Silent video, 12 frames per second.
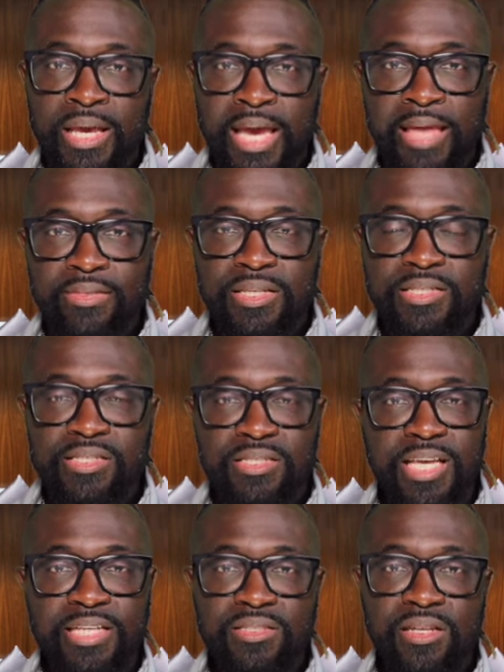And this
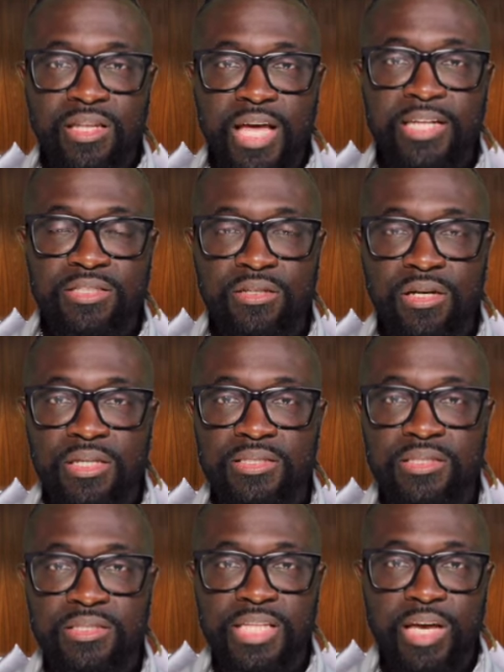says a lot to
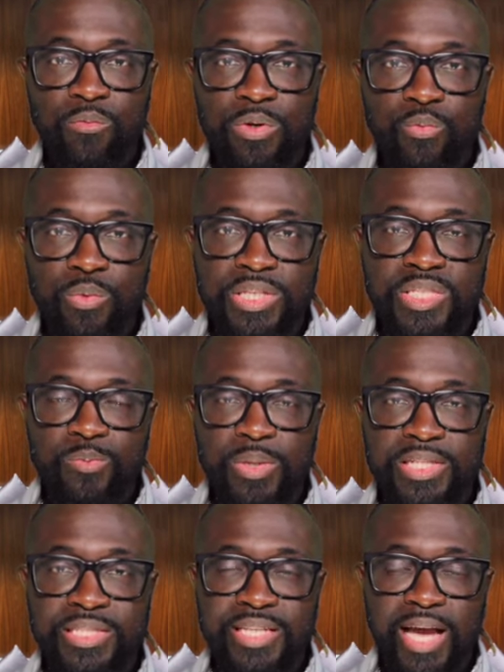us, is that when we
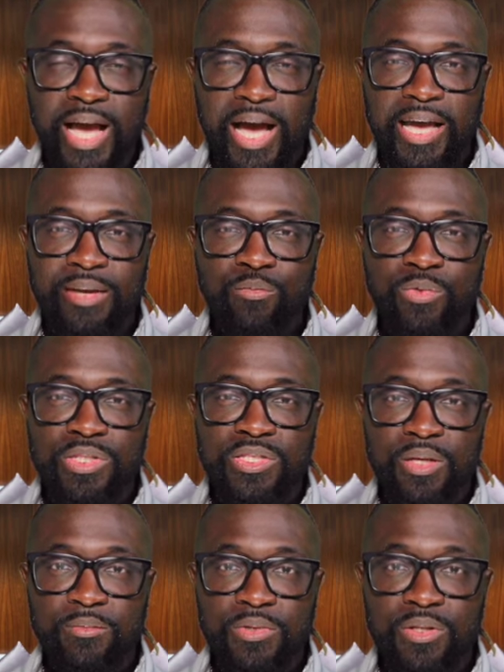spend time with
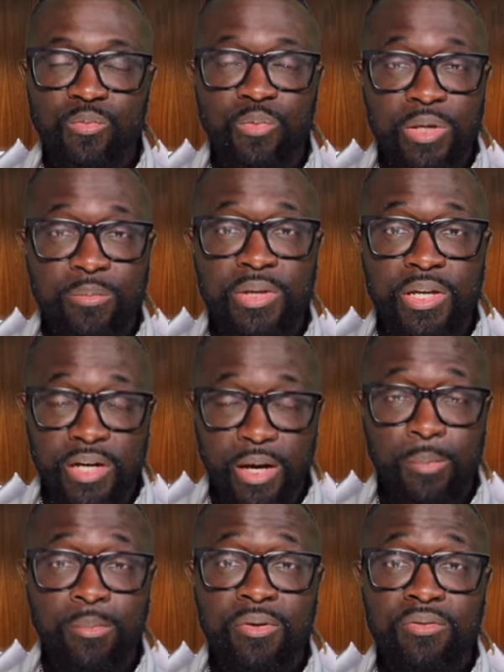something, we
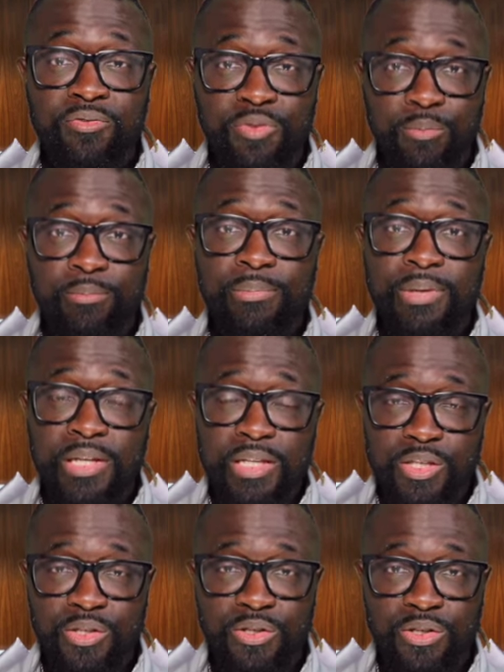become
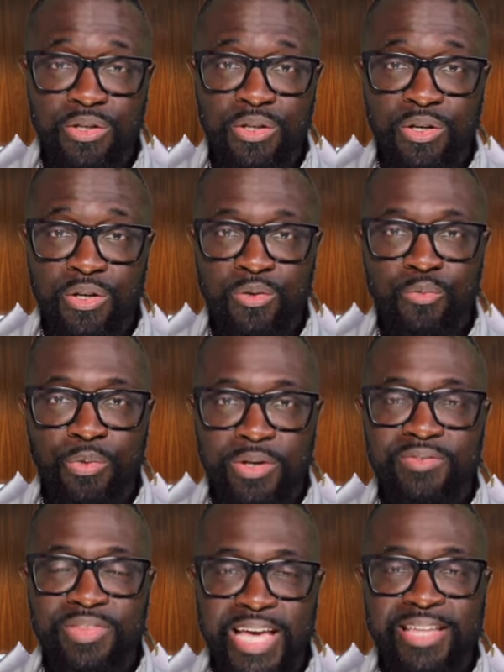familiar
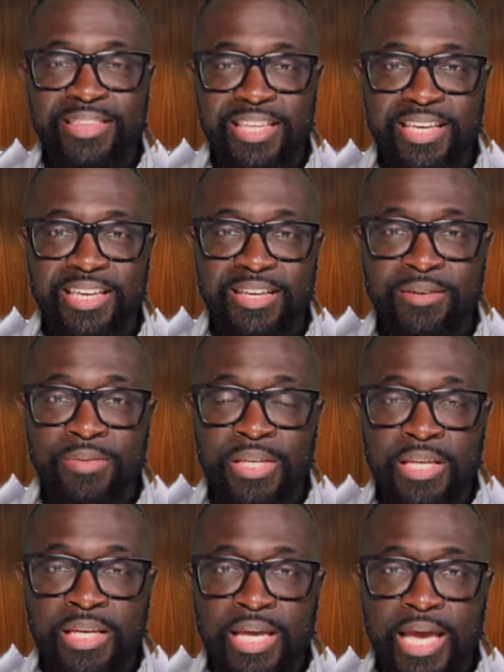with that thing.
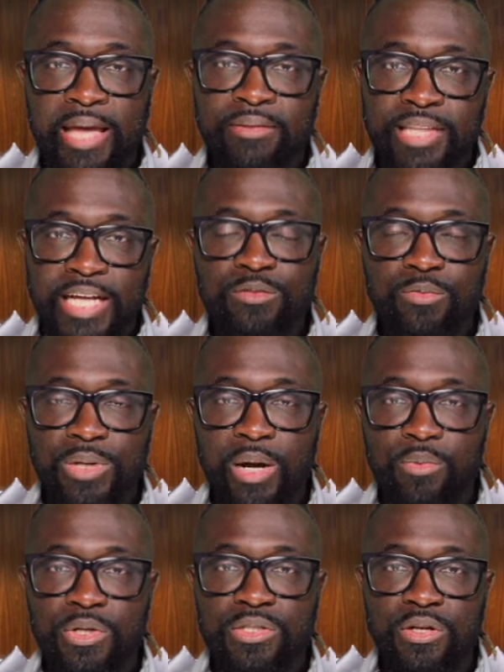And that's what I
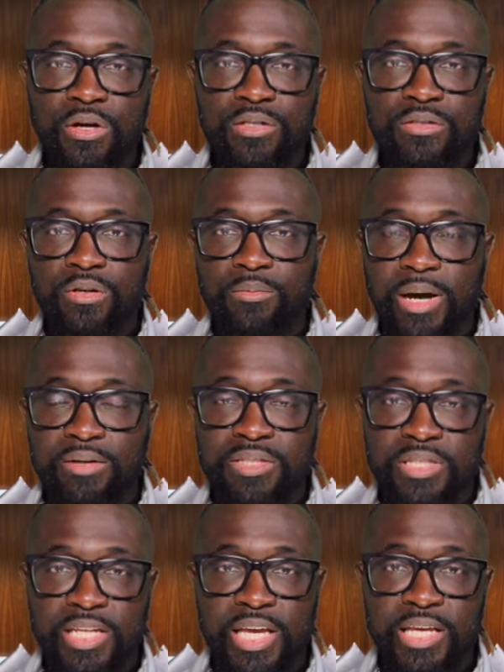want to talk to you about
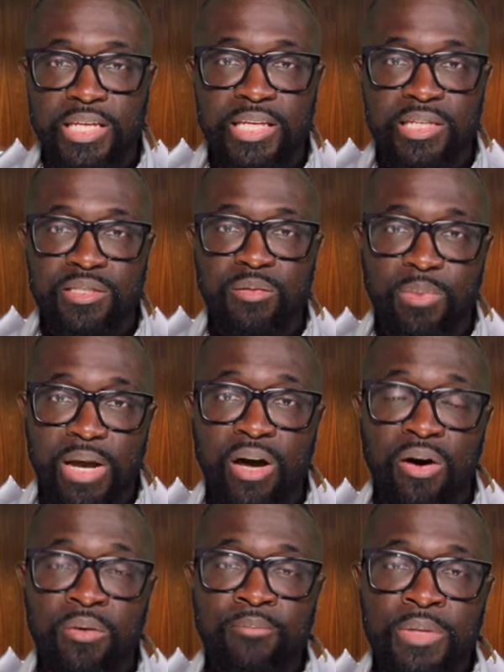today, is
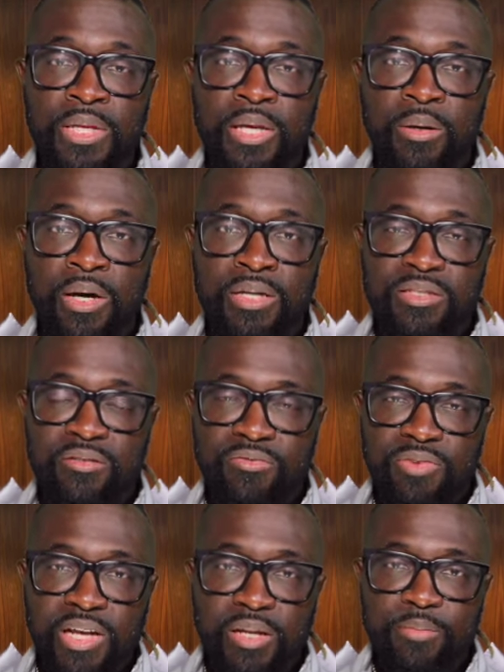about
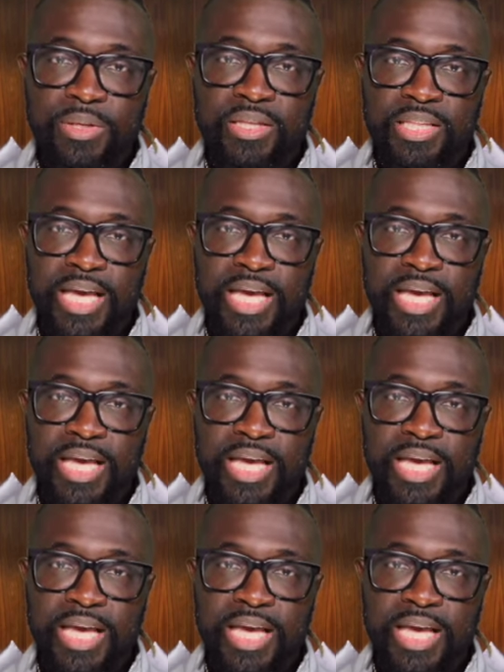developing